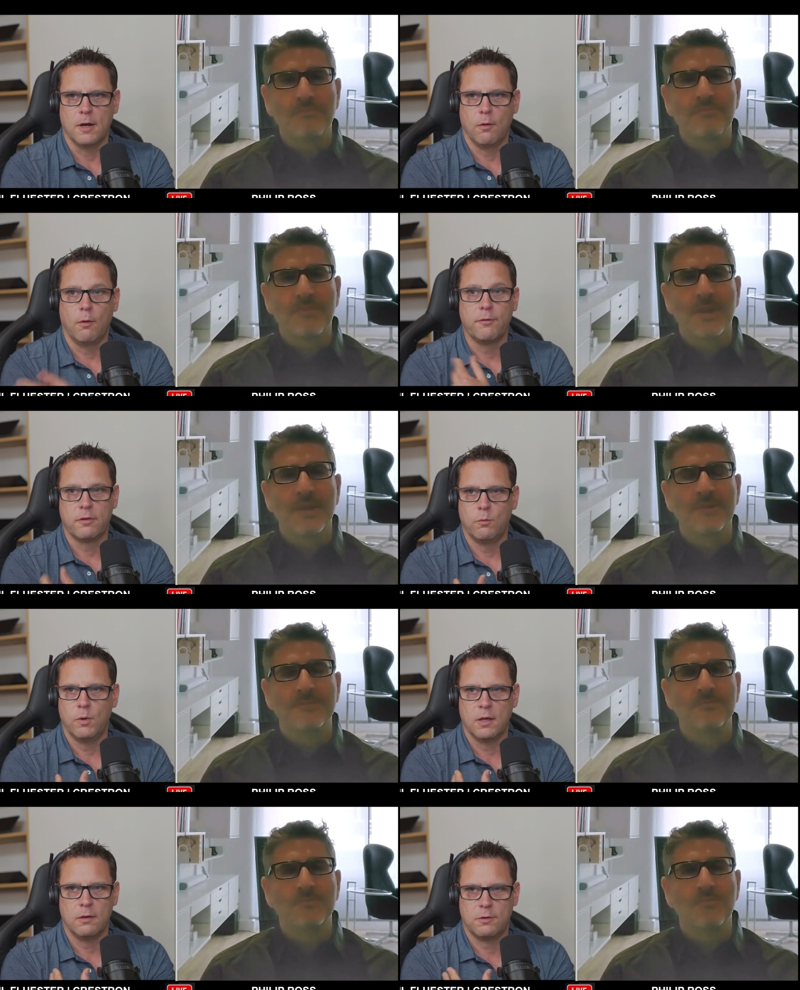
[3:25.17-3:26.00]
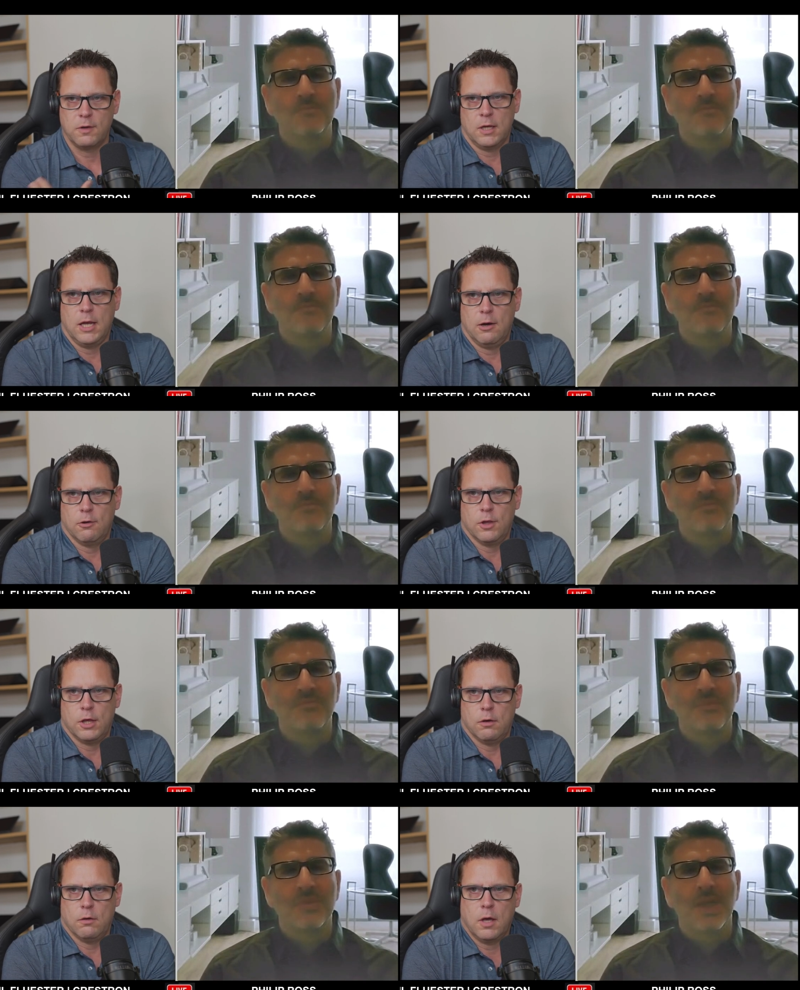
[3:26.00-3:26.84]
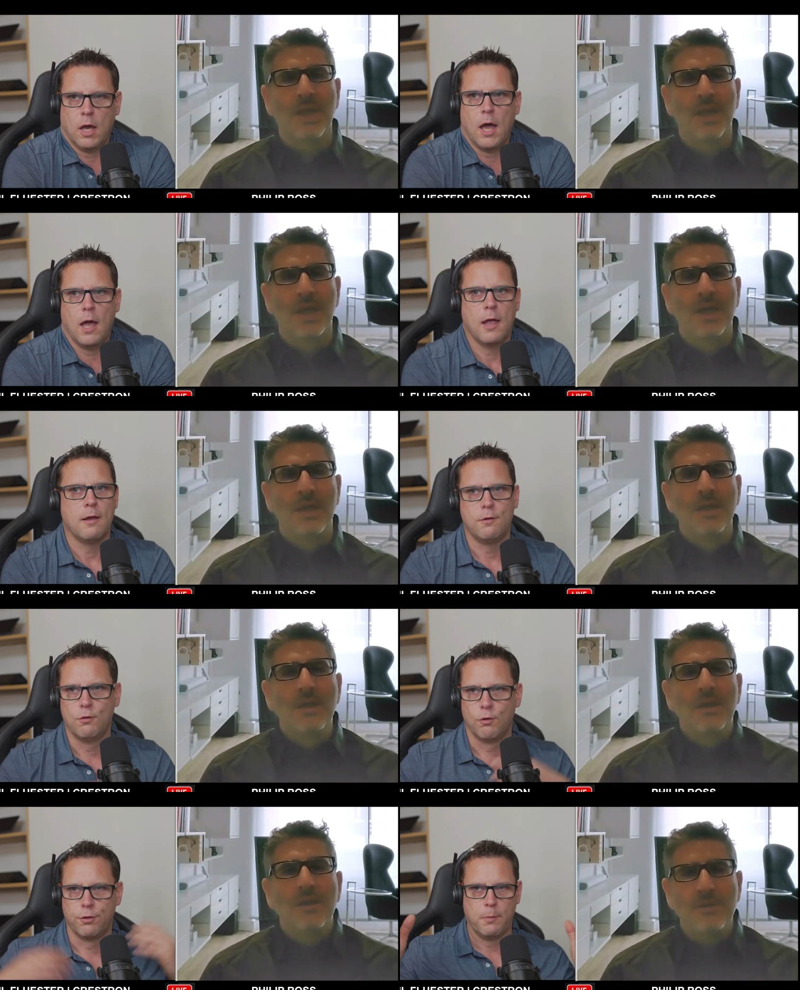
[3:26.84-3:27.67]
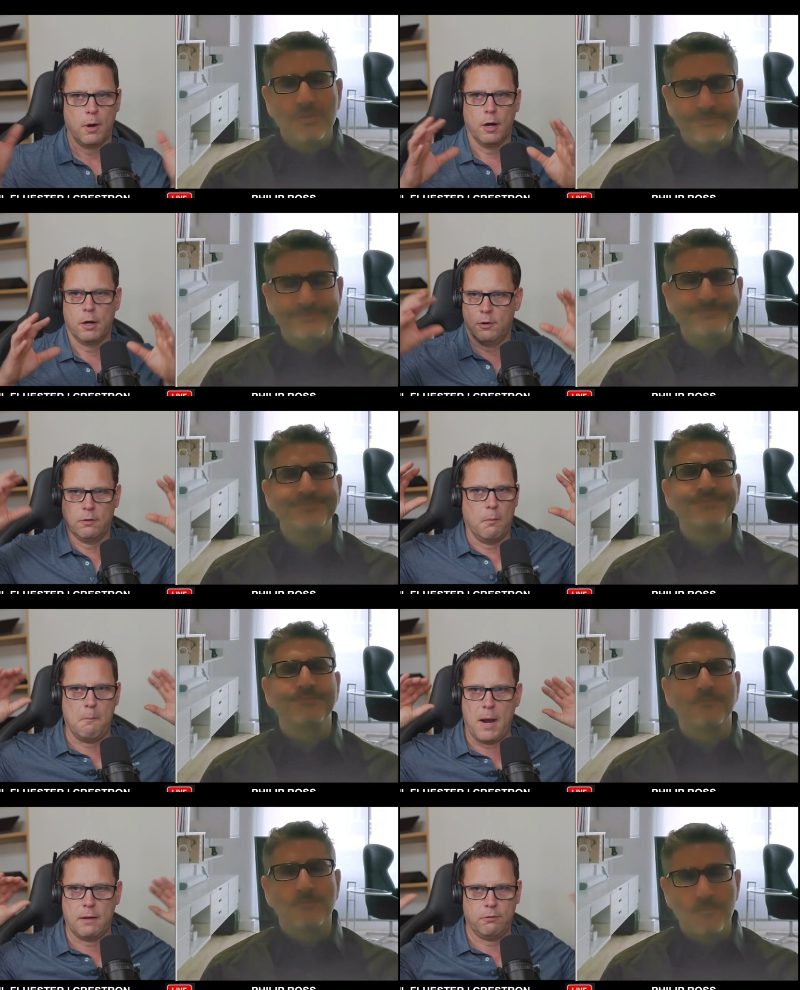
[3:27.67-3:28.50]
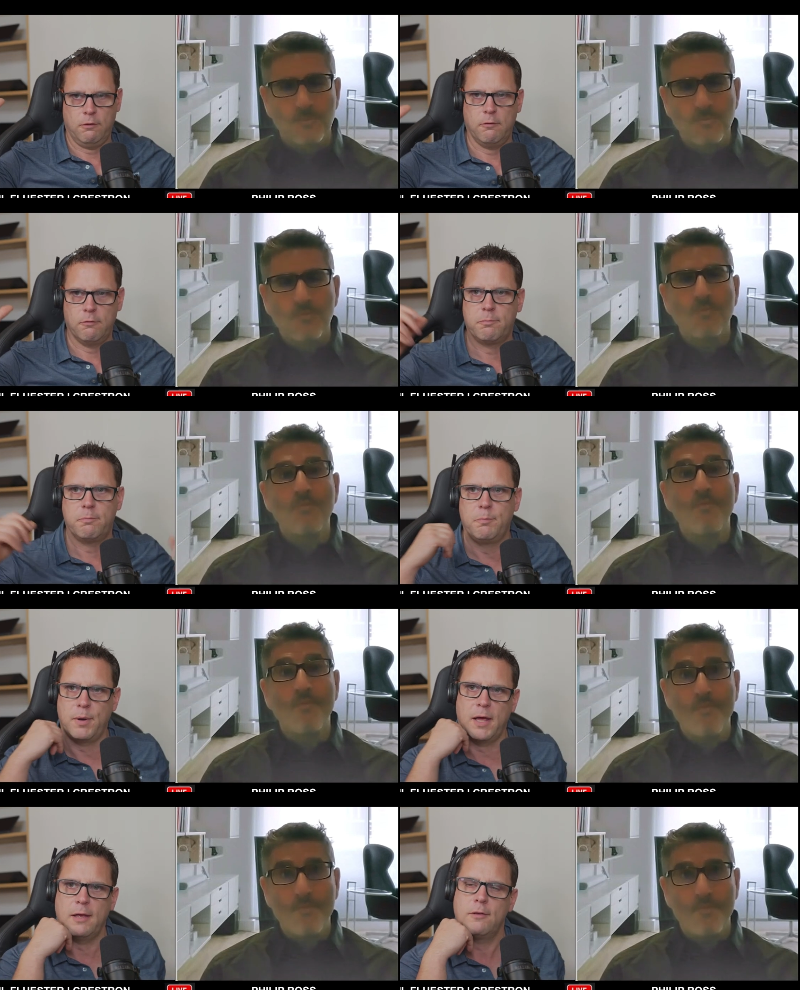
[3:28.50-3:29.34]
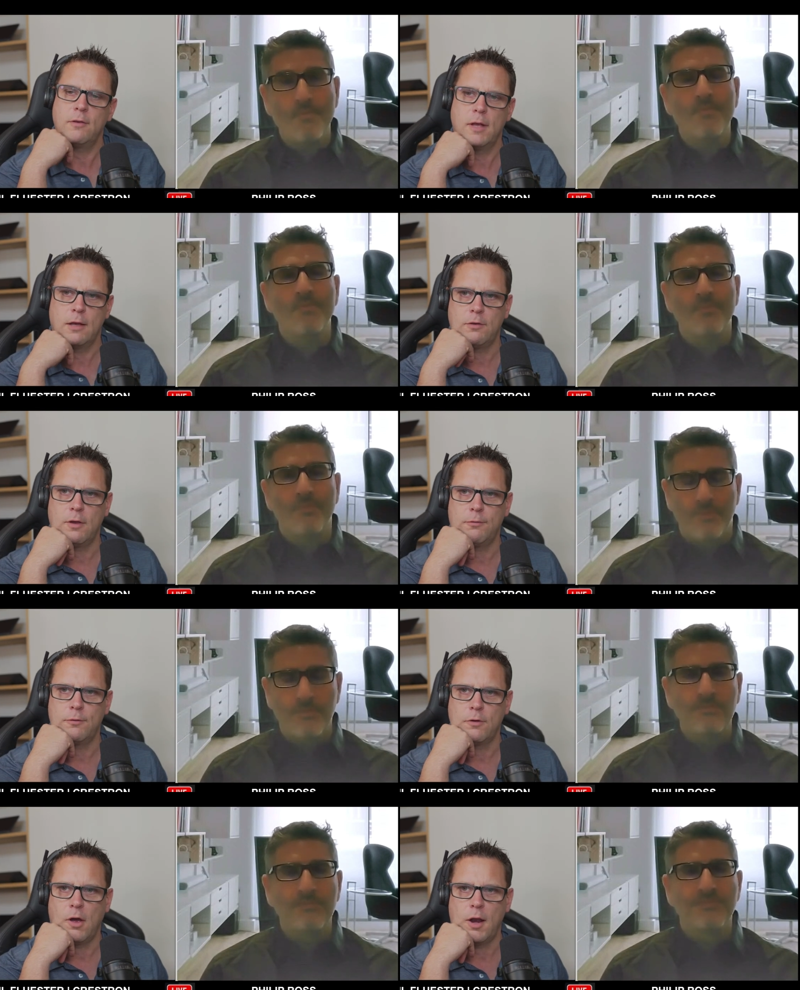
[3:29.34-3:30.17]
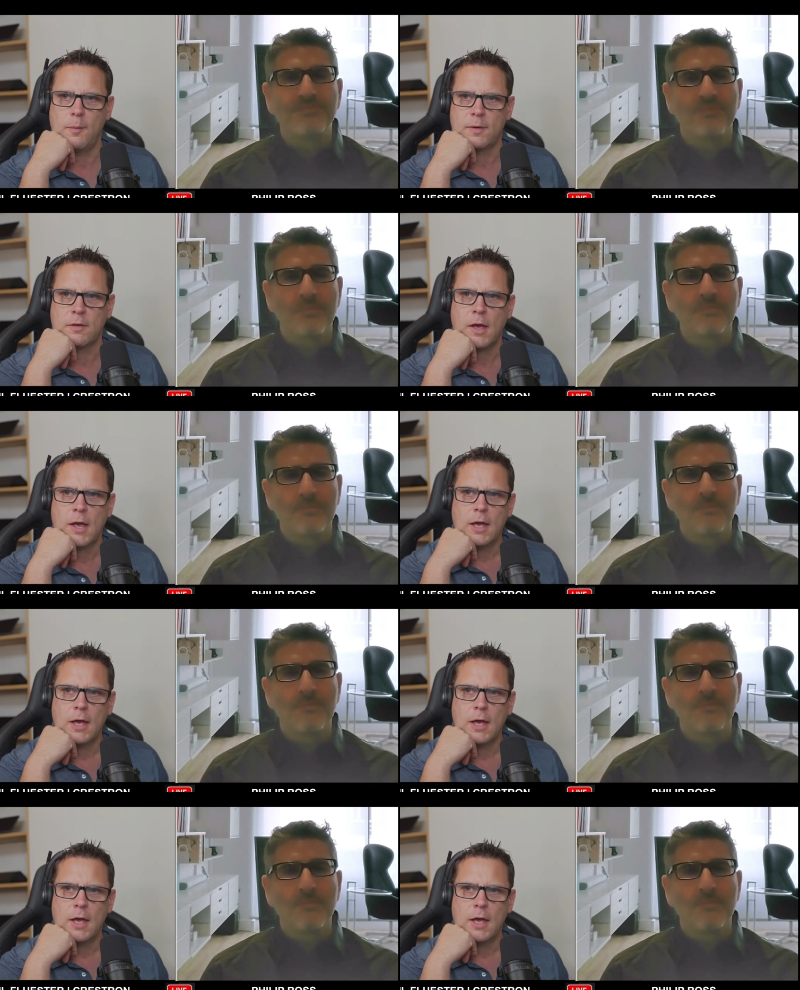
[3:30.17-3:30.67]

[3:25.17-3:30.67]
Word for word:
Speaker 1: You know, obviously we're sitting here in the U K, North America is a massive place and has different dynamics.